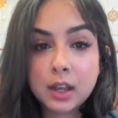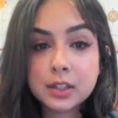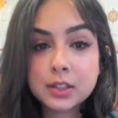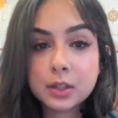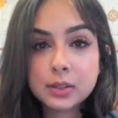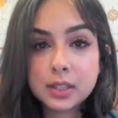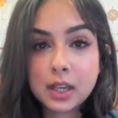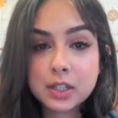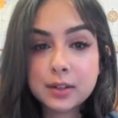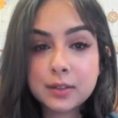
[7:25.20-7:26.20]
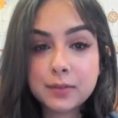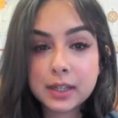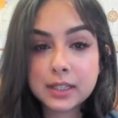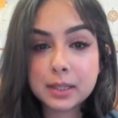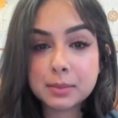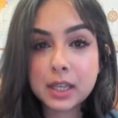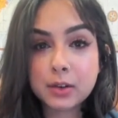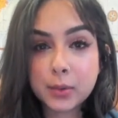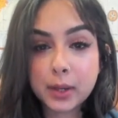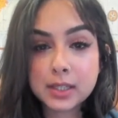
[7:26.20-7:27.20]
An association of victims
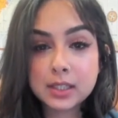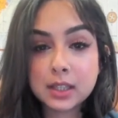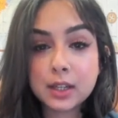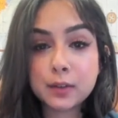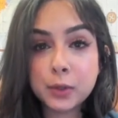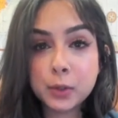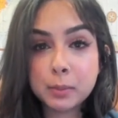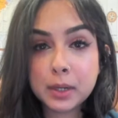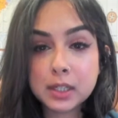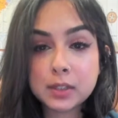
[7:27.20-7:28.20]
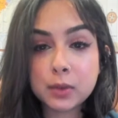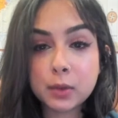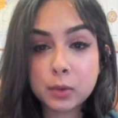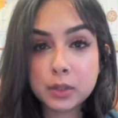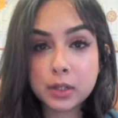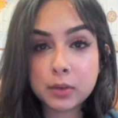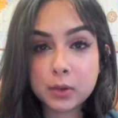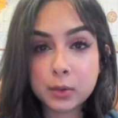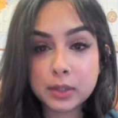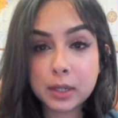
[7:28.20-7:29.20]
had requested that a few minutes of the audio
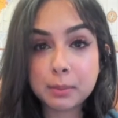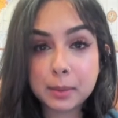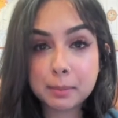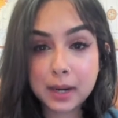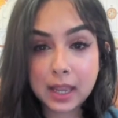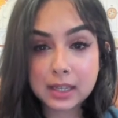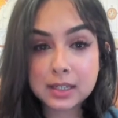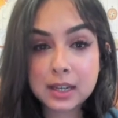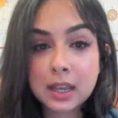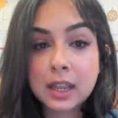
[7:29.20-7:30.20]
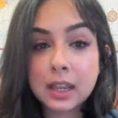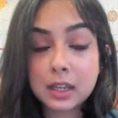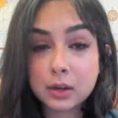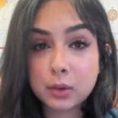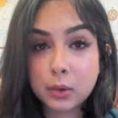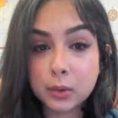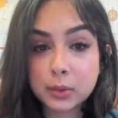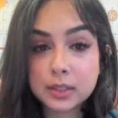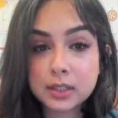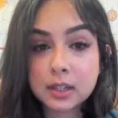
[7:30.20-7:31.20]
recording be played in
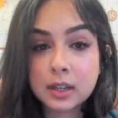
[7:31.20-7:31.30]
court.